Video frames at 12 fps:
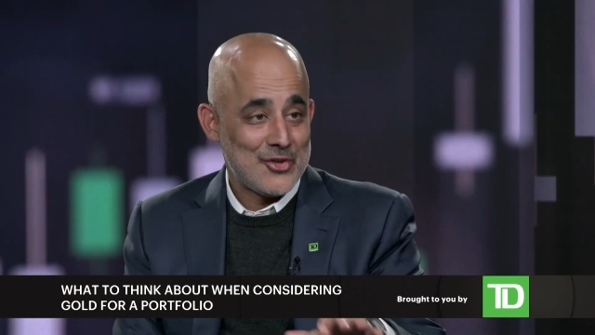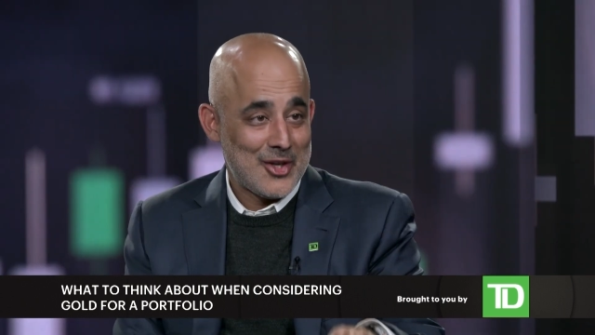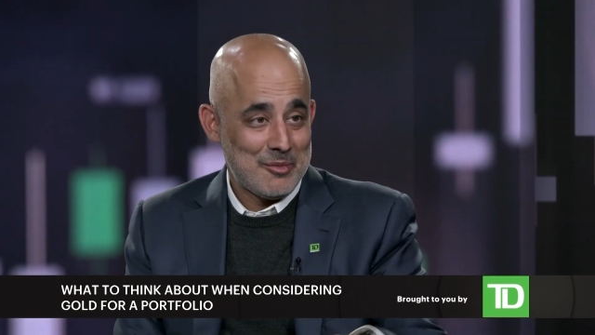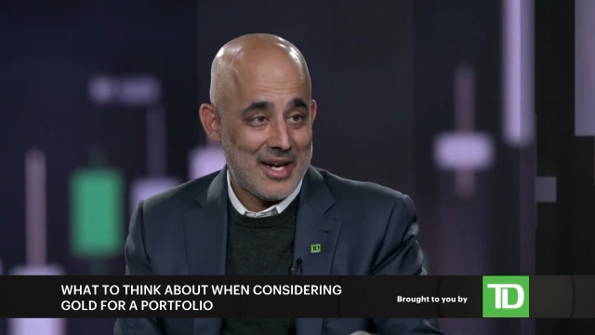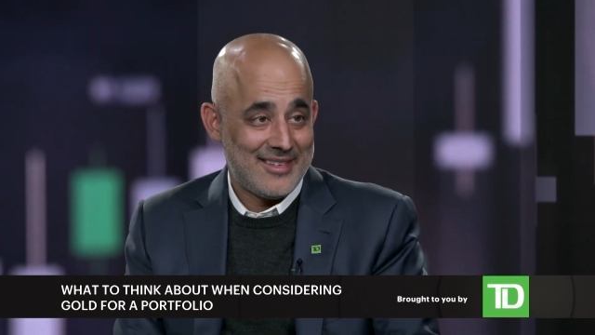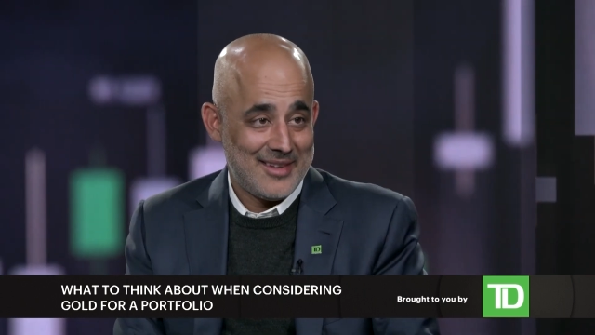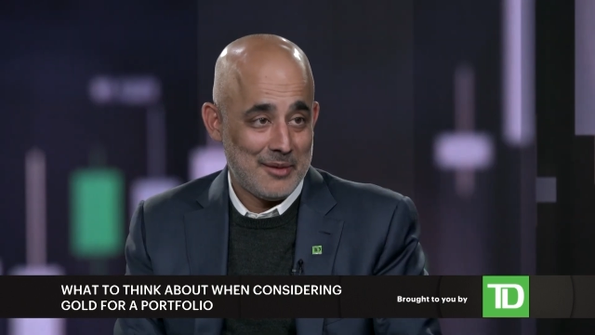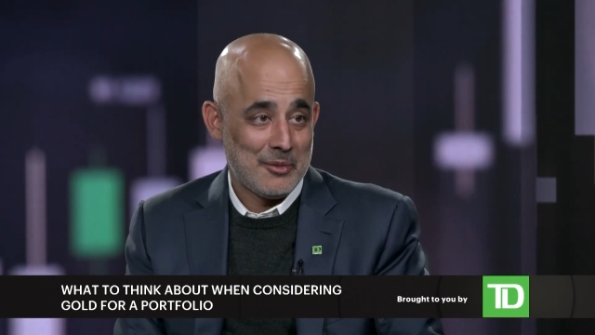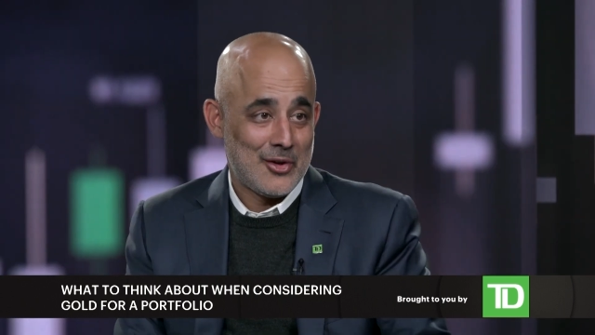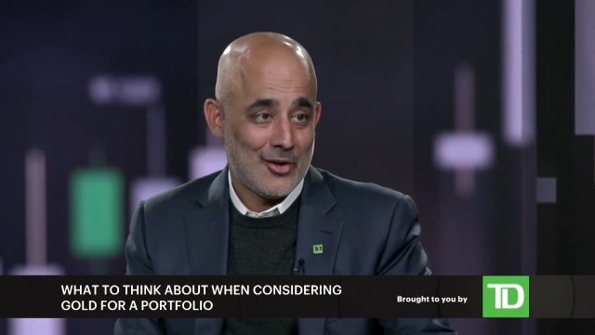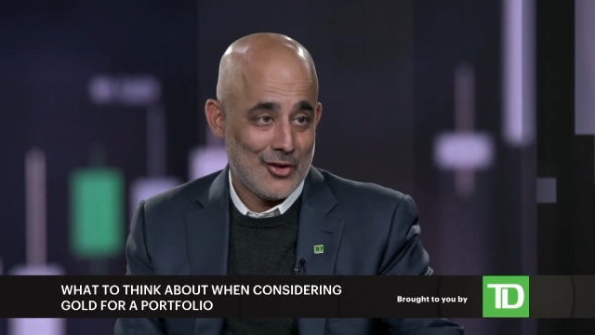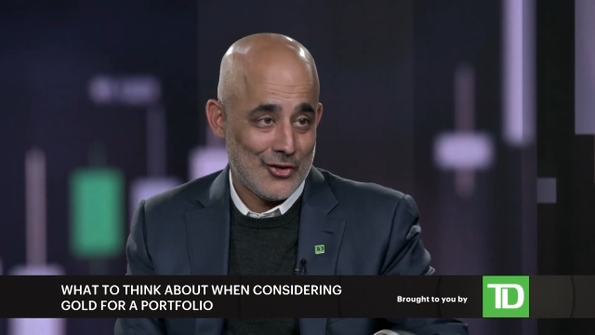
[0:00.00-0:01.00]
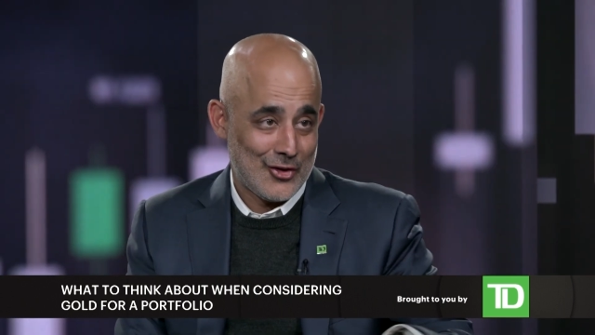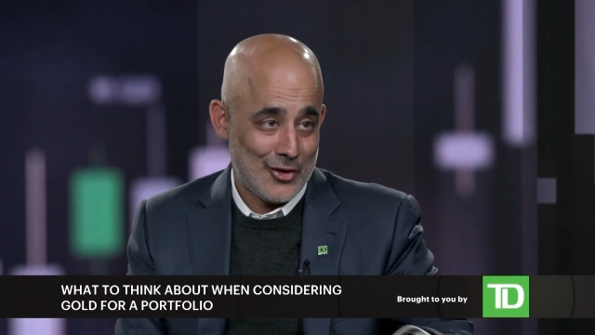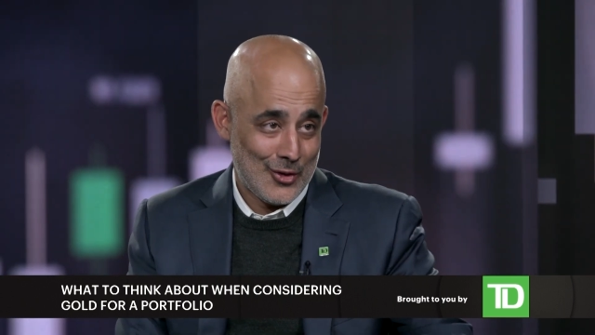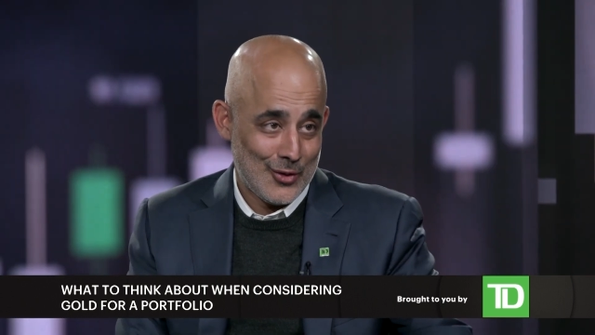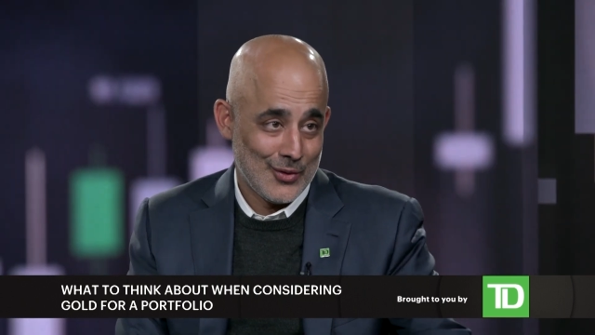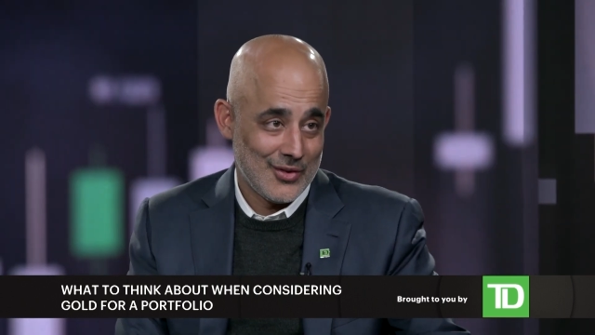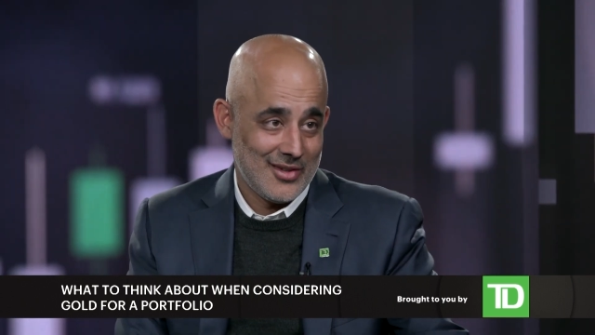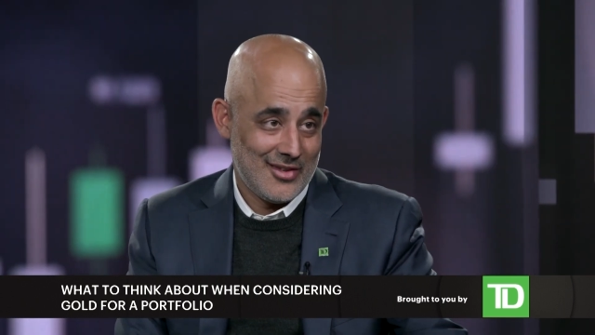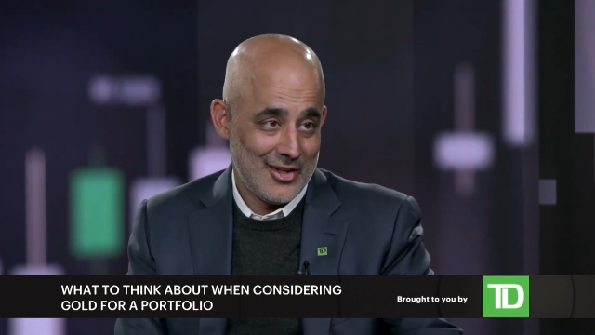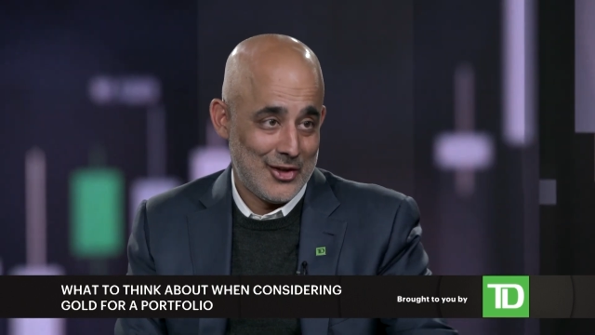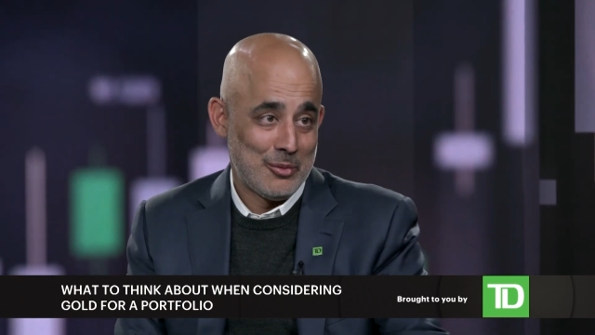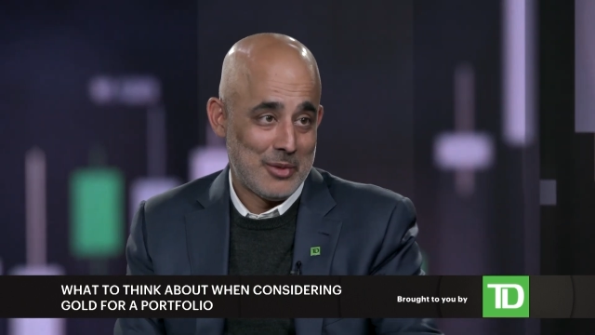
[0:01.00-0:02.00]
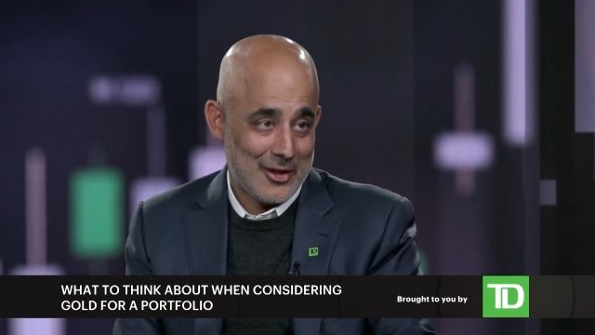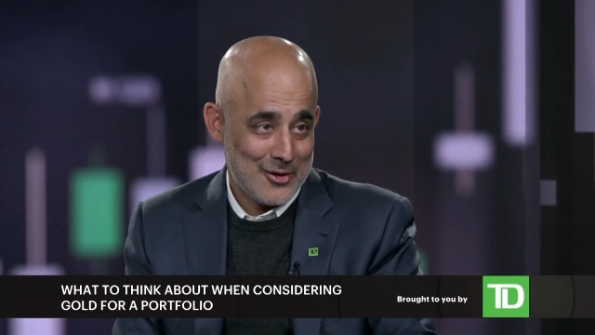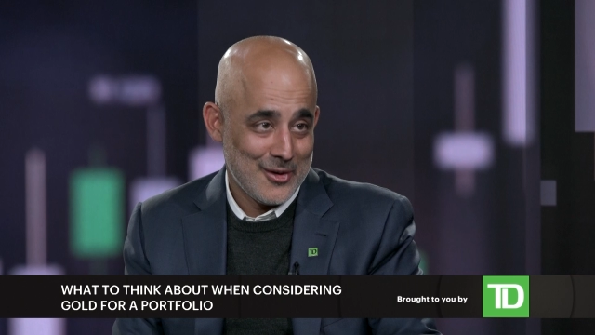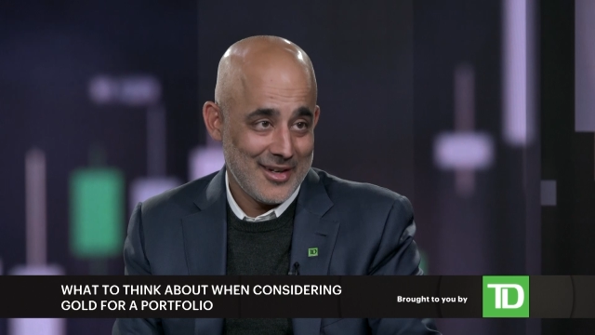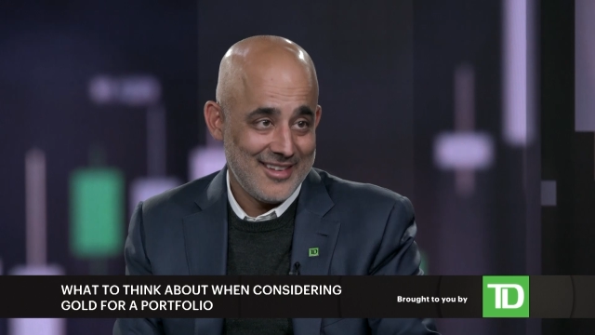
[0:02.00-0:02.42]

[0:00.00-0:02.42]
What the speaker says: on my team calls gold the new Bitcoin.